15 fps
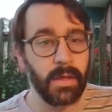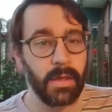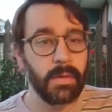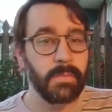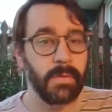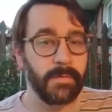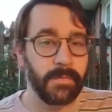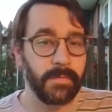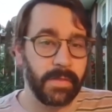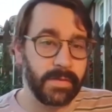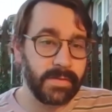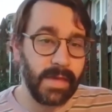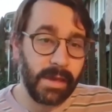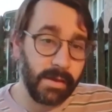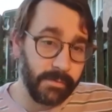but for the
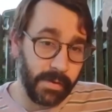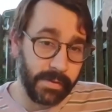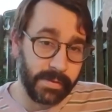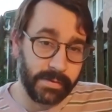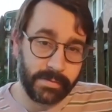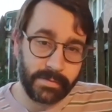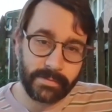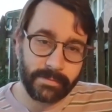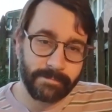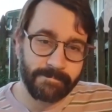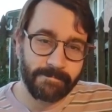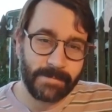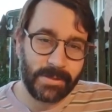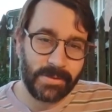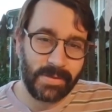sake of others.
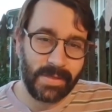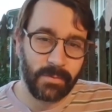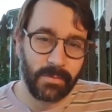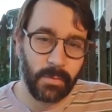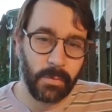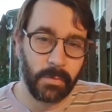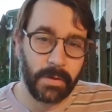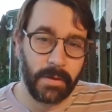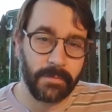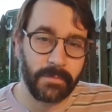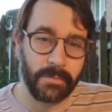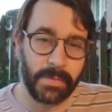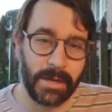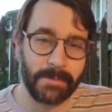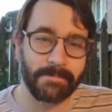So that's where we'll go
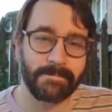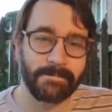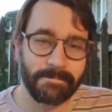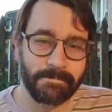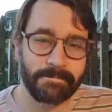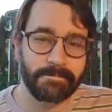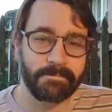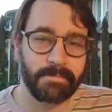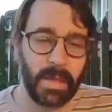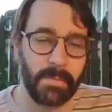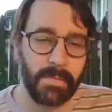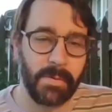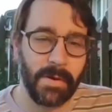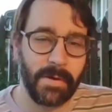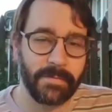from here.
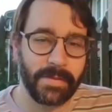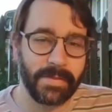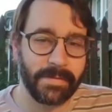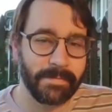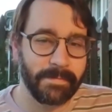Be well, friends.